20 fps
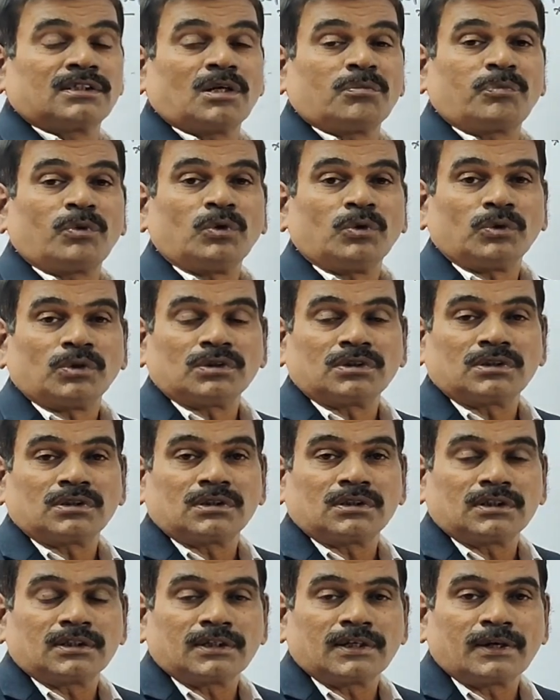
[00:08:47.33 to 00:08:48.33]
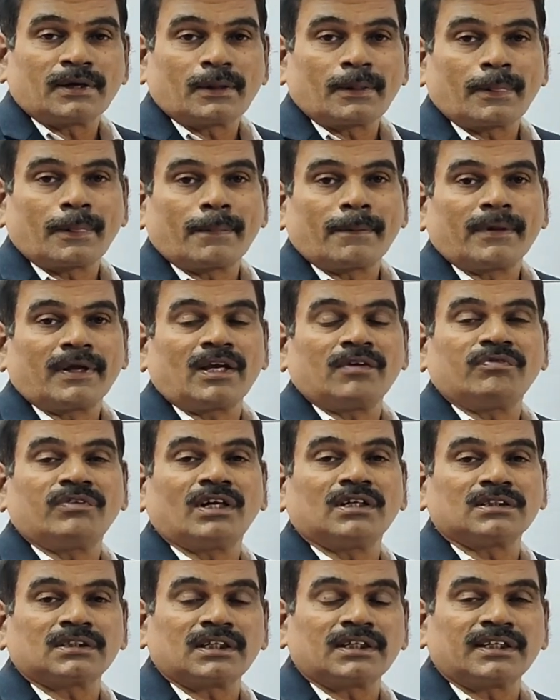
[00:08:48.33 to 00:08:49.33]
suppose if
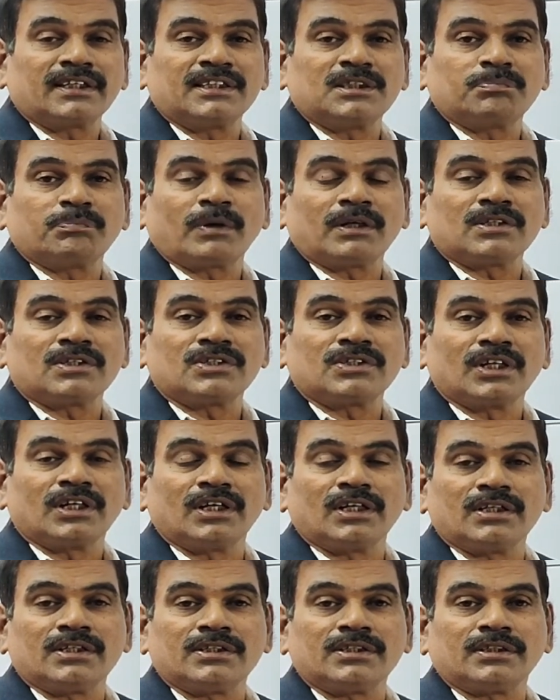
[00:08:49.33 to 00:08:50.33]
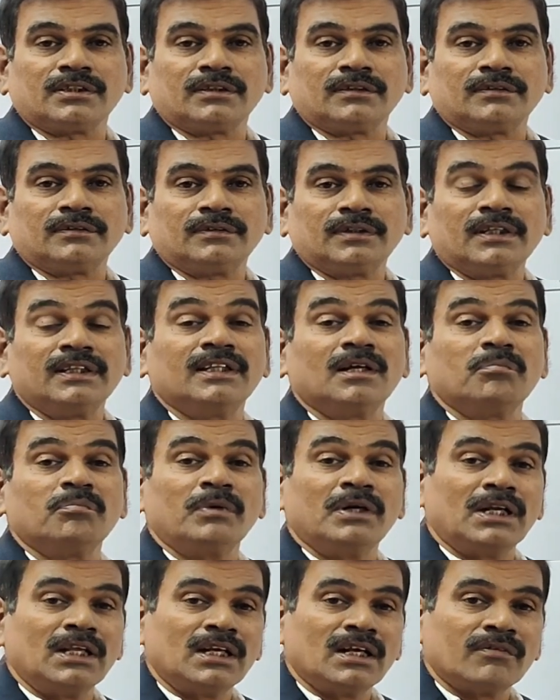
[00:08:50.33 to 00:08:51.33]
the asset is purchased in
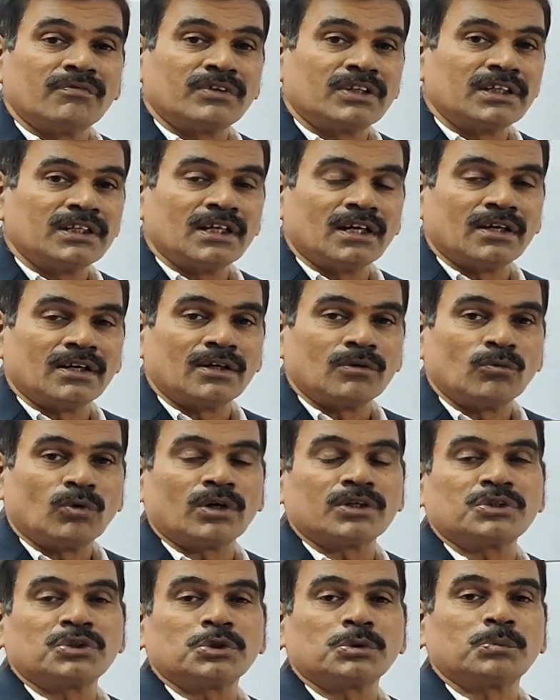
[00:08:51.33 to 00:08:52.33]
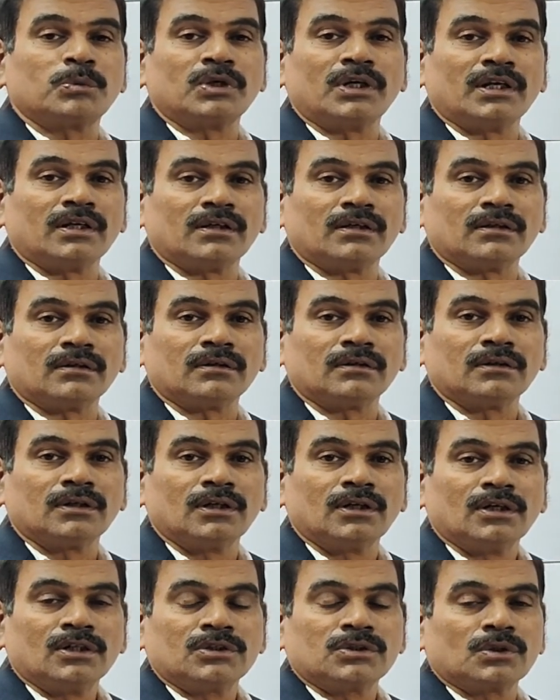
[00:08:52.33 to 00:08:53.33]
the middle of the year, what should be done?
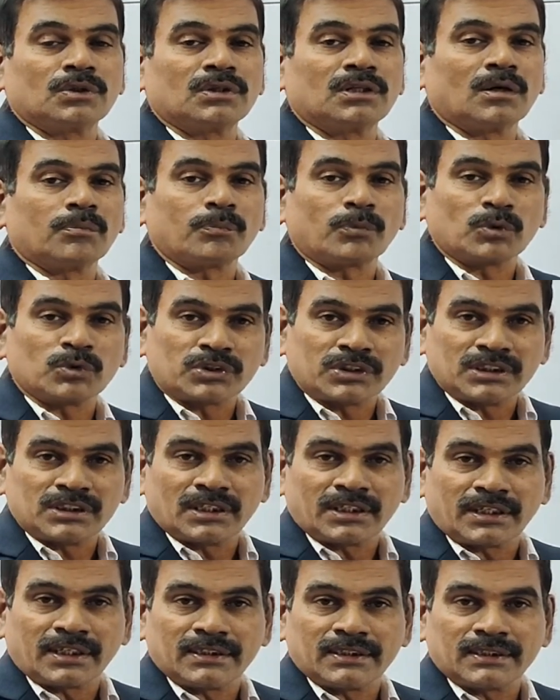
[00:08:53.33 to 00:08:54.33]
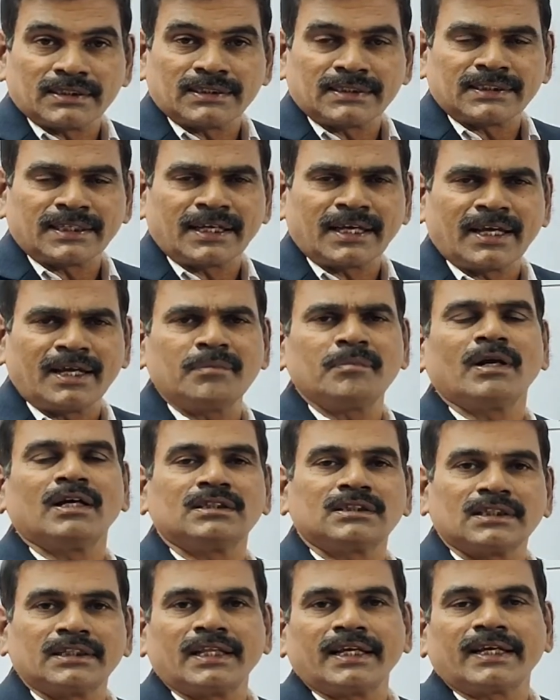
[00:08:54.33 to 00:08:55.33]
So the procedure is same
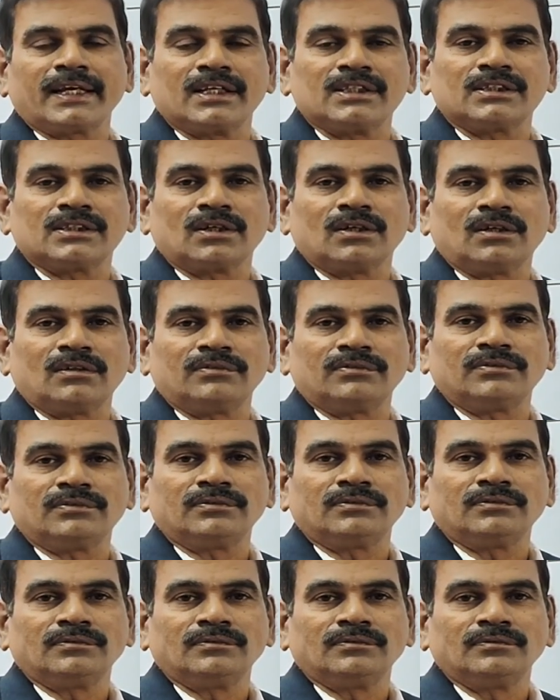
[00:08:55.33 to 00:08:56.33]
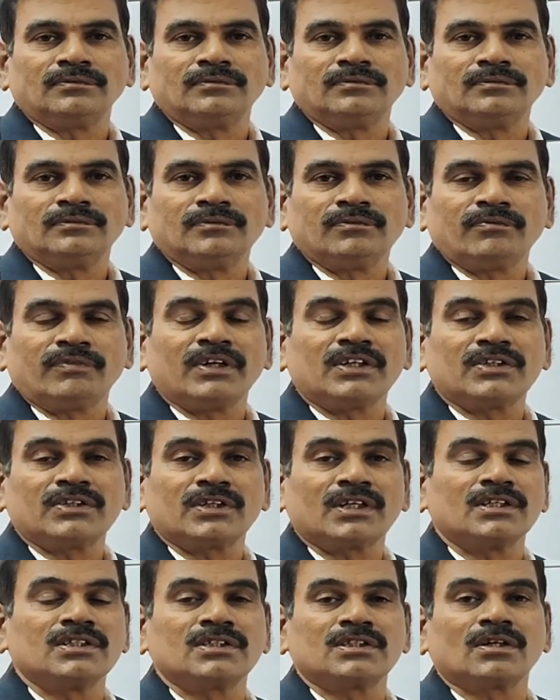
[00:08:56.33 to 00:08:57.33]
as in the case of
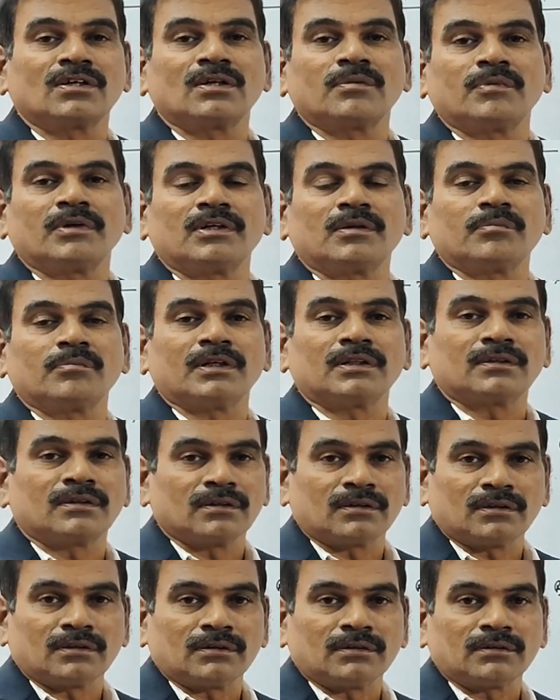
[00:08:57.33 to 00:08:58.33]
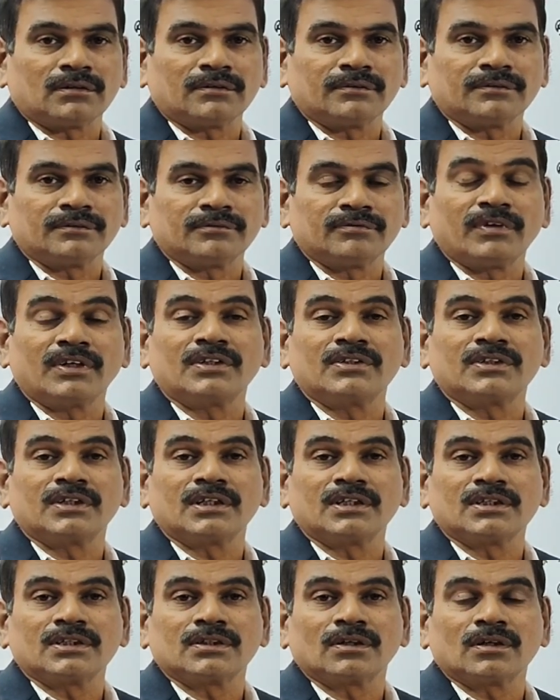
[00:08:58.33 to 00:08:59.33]
fixed installment method. Fixed
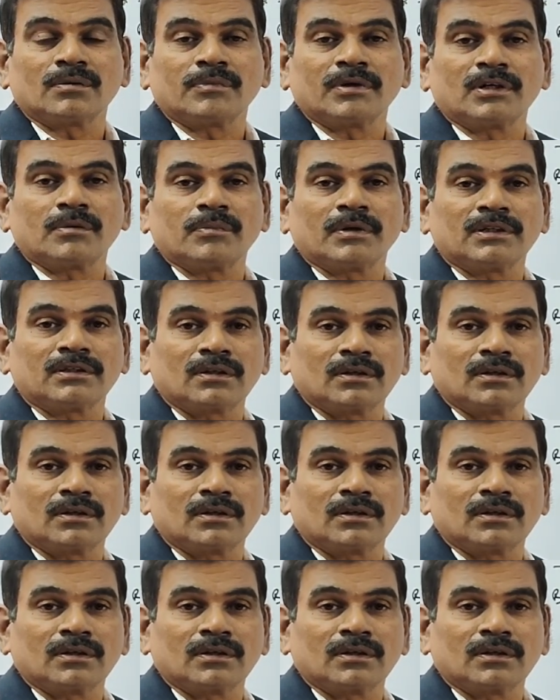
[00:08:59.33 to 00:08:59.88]
installment